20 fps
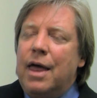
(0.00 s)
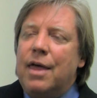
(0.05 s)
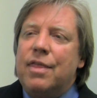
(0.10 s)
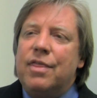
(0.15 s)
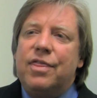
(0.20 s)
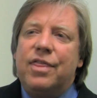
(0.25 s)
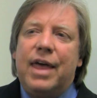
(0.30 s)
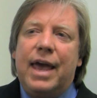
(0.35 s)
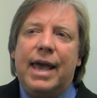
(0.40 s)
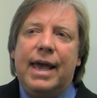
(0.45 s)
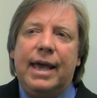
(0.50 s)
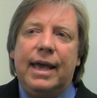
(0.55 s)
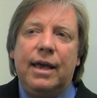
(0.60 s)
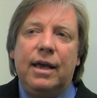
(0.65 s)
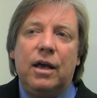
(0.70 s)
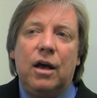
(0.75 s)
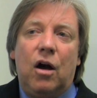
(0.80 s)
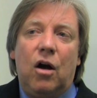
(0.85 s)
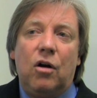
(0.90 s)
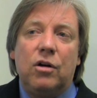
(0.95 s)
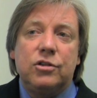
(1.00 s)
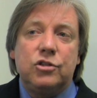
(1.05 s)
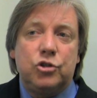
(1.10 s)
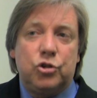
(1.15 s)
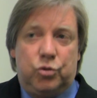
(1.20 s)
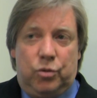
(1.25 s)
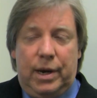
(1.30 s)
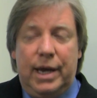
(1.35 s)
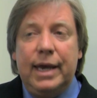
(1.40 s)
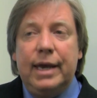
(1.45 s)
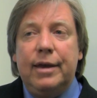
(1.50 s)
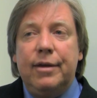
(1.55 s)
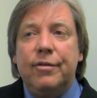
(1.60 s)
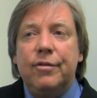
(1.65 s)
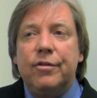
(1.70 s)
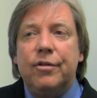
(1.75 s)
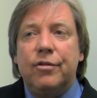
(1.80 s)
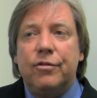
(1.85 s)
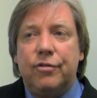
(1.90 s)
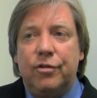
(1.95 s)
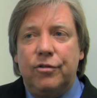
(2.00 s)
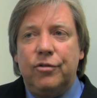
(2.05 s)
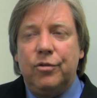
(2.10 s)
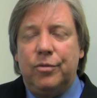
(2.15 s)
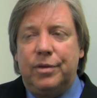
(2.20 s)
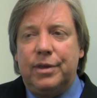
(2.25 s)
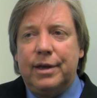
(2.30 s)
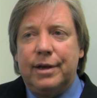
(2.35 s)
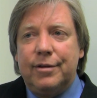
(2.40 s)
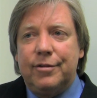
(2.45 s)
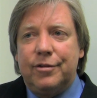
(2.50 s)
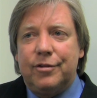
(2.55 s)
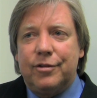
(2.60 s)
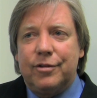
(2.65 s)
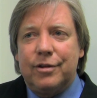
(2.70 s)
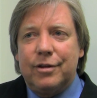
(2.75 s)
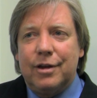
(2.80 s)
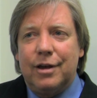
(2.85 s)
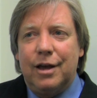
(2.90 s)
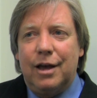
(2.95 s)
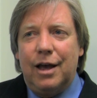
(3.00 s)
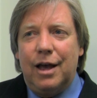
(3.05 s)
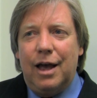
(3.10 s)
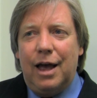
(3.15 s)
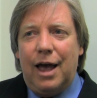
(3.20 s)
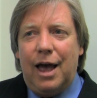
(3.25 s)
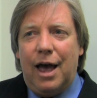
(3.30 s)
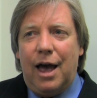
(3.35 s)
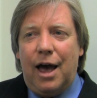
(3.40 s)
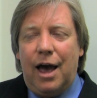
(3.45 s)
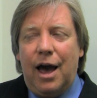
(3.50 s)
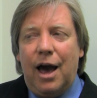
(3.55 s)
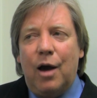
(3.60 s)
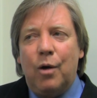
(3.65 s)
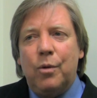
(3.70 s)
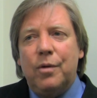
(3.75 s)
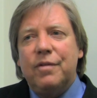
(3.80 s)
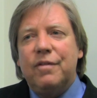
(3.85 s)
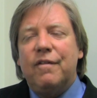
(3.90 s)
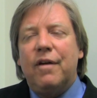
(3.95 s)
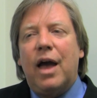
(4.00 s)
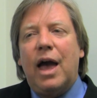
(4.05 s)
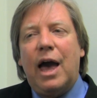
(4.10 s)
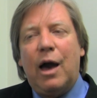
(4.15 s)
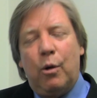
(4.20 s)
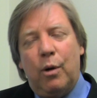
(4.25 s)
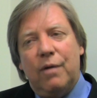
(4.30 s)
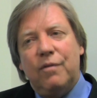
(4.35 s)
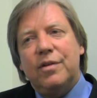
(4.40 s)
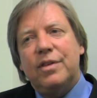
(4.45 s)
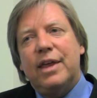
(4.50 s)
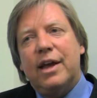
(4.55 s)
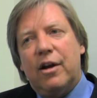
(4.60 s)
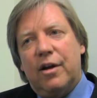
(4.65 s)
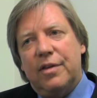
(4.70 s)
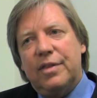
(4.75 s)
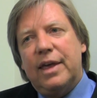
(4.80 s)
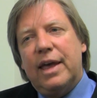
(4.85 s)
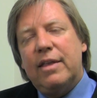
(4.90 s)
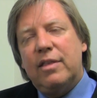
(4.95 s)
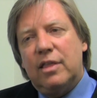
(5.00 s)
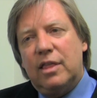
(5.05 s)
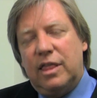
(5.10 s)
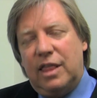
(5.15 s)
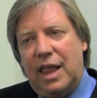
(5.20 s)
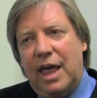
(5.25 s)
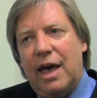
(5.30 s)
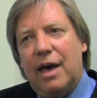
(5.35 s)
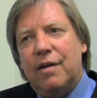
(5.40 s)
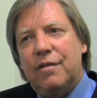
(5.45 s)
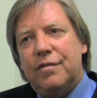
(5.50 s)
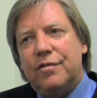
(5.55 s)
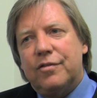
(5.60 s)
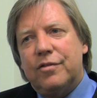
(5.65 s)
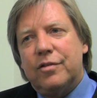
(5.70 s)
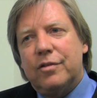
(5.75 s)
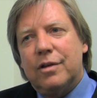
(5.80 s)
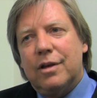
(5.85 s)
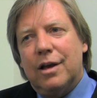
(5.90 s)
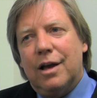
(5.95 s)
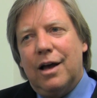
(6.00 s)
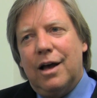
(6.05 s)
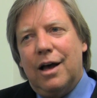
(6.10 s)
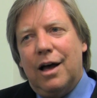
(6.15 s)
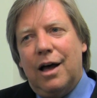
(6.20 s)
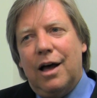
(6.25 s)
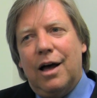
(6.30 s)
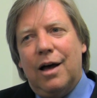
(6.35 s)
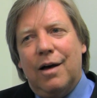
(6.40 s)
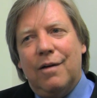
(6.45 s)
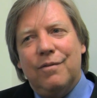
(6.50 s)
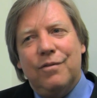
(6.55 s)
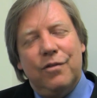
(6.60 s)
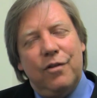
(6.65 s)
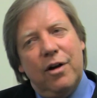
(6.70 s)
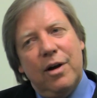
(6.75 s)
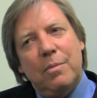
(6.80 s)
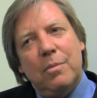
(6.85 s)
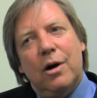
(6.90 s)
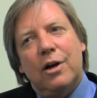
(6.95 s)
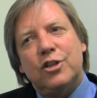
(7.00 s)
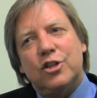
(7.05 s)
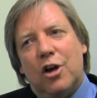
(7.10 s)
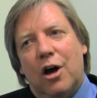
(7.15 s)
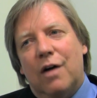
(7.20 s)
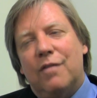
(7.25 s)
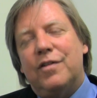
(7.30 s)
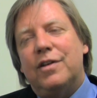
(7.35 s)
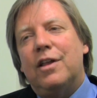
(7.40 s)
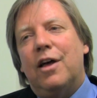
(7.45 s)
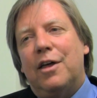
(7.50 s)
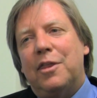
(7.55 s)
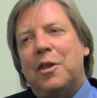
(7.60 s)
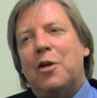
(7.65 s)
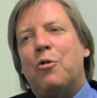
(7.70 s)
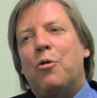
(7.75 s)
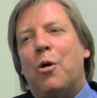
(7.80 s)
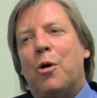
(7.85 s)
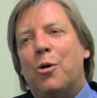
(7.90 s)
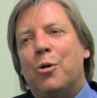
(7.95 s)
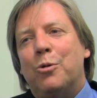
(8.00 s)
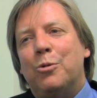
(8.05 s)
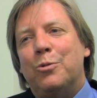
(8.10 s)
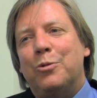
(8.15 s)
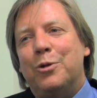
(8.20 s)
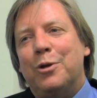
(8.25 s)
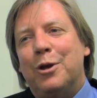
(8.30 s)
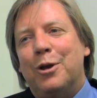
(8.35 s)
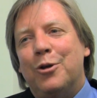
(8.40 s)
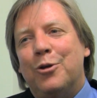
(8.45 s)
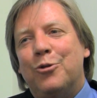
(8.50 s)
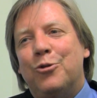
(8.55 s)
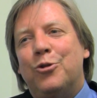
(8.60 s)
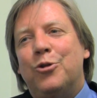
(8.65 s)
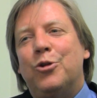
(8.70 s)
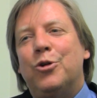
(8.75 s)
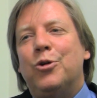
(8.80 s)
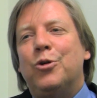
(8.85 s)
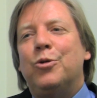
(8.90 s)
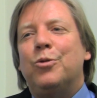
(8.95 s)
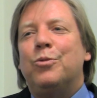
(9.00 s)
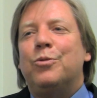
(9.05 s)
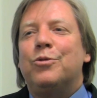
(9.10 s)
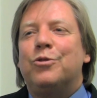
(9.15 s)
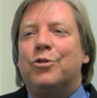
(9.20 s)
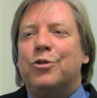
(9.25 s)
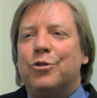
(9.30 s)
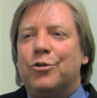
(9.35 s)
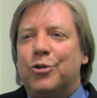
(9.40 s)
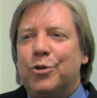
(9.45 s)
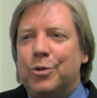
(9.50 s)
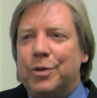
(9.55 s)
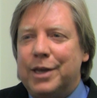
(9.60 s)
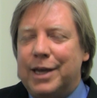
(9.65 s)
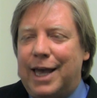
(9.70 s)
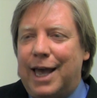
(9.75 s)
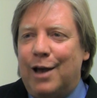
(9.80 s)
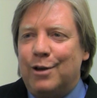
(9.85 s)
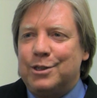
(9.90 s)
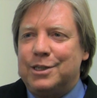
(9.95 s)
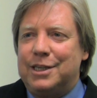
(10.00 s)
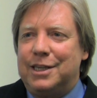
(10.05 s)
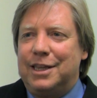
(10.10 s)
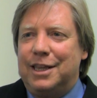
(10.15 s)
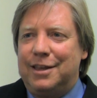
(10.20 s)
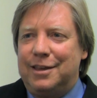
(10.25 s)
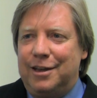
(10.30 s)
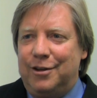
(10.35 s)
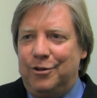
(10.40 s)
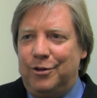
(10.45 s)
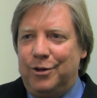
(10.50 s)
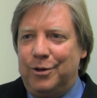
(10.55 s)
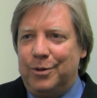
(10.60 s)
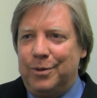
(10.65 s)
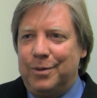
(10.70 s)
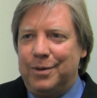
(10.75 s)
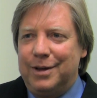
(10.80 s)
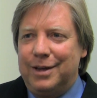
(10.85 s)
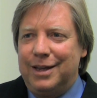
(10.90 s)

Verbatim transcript: They are trained to do this. However, however they are then left very much often on their own to, to do the counseling that they do.